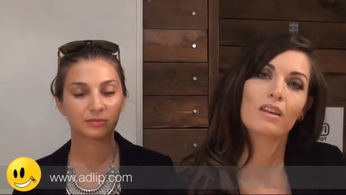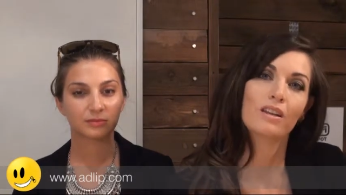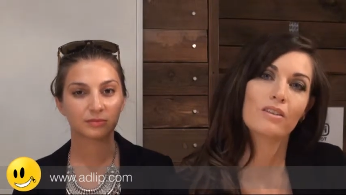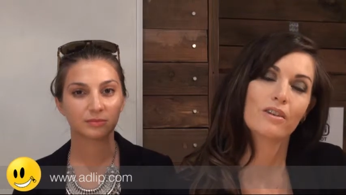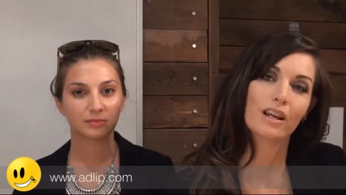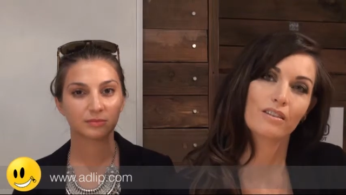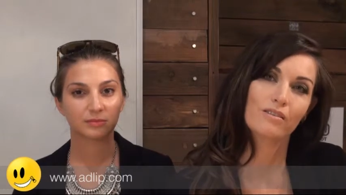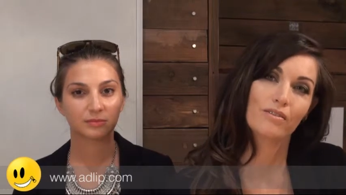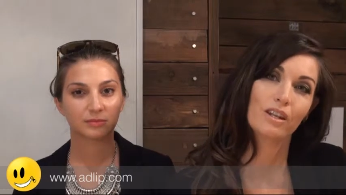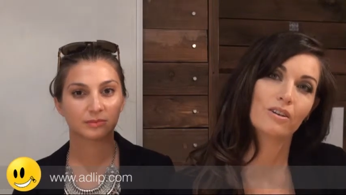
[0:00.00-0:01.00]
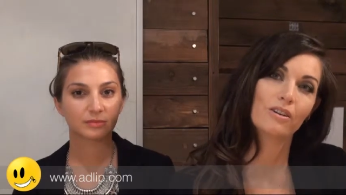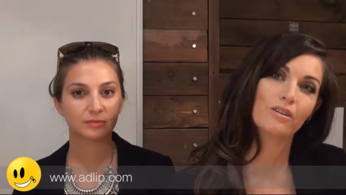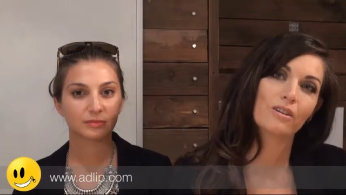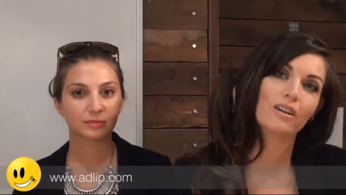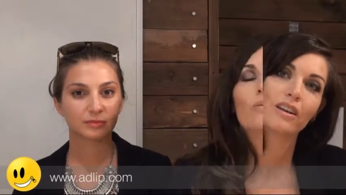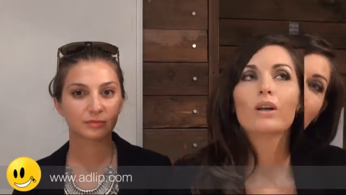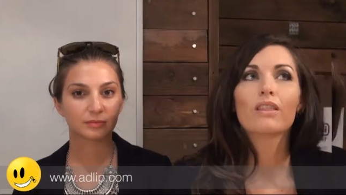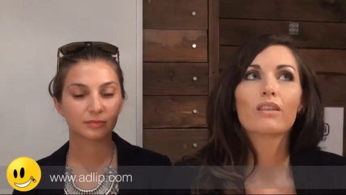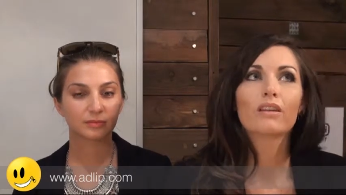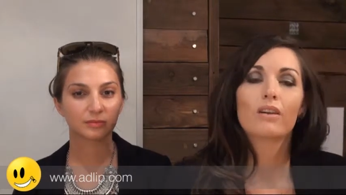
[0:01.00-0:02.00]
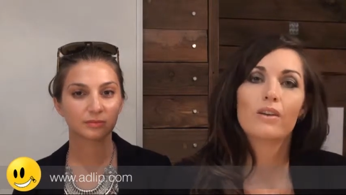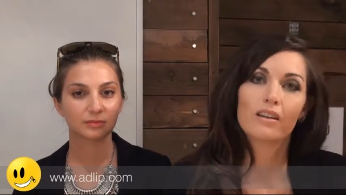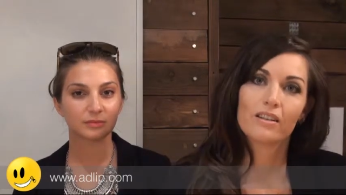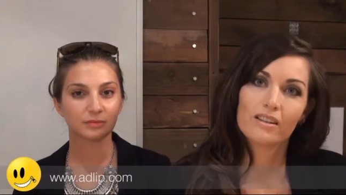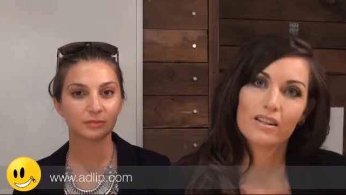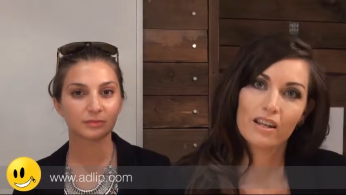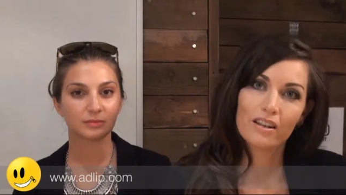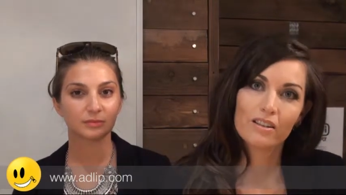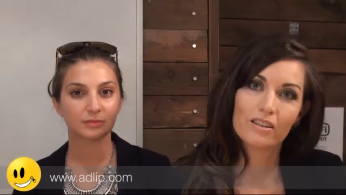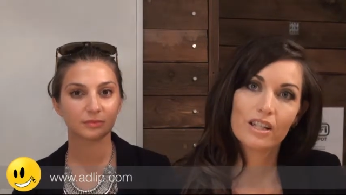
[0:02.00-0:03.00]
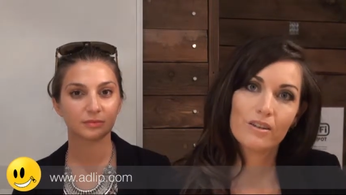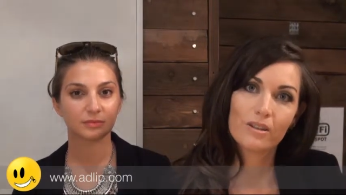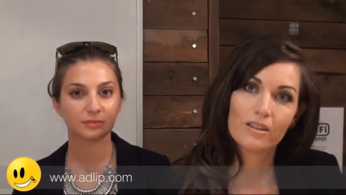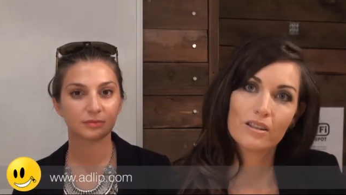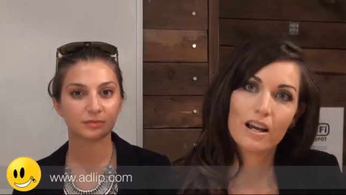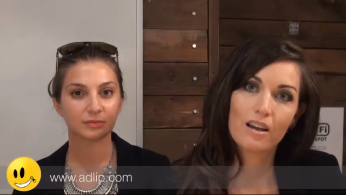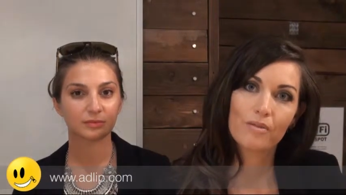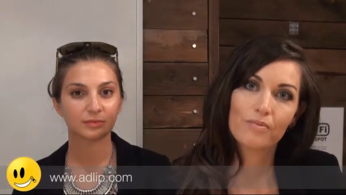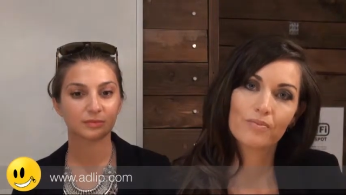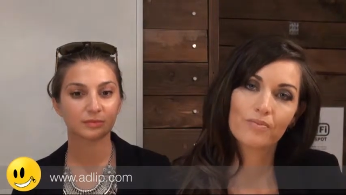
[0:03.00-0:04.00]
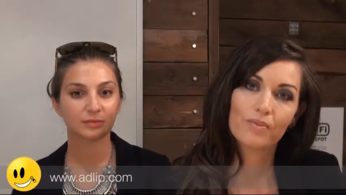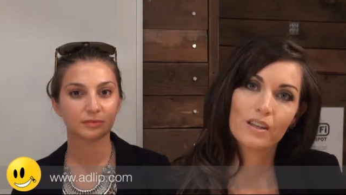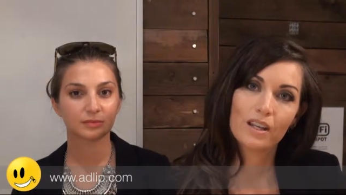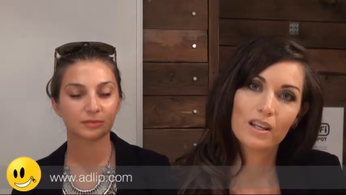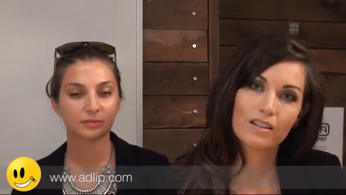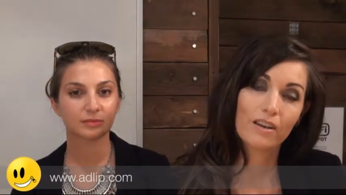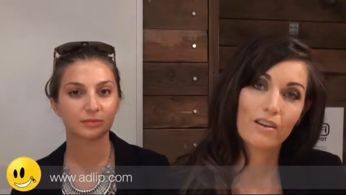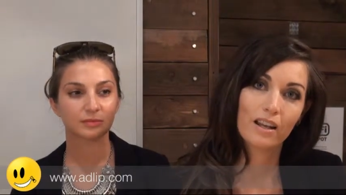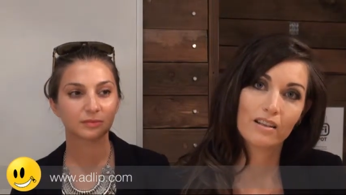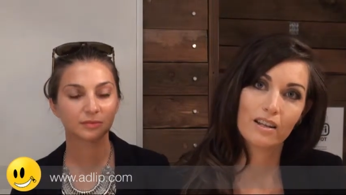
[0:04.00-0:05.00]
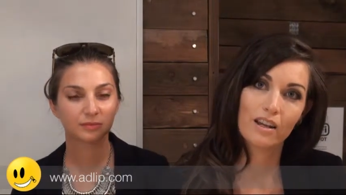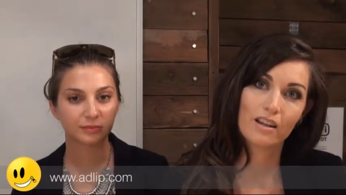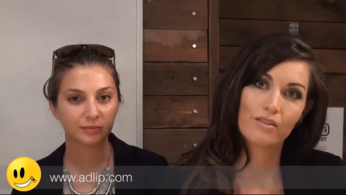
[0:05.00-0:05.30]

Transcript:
Speaker 1: an interactive video. With Chloe Coetze, she was um, the director